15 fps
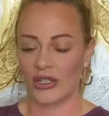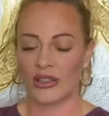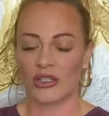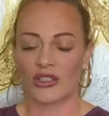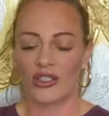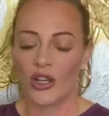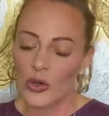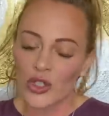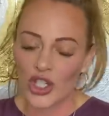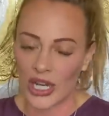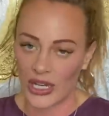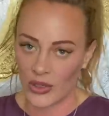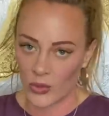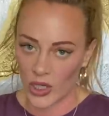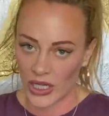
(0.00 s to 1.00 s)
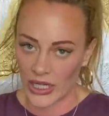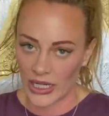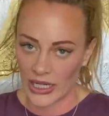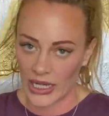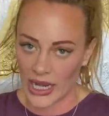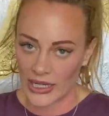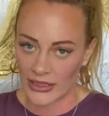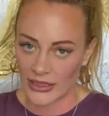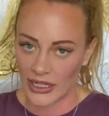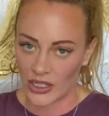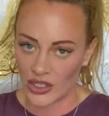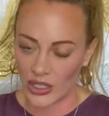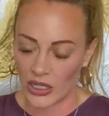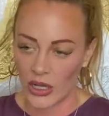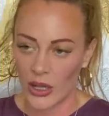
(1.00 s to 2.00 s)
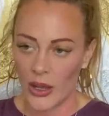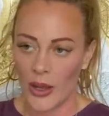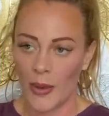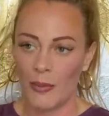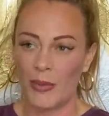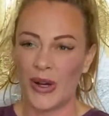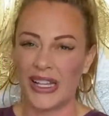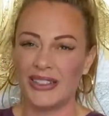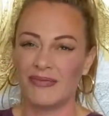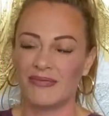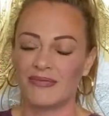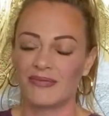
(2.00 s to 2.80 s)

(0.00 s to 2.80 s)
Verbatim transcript: There's no shade in working at a gas station, but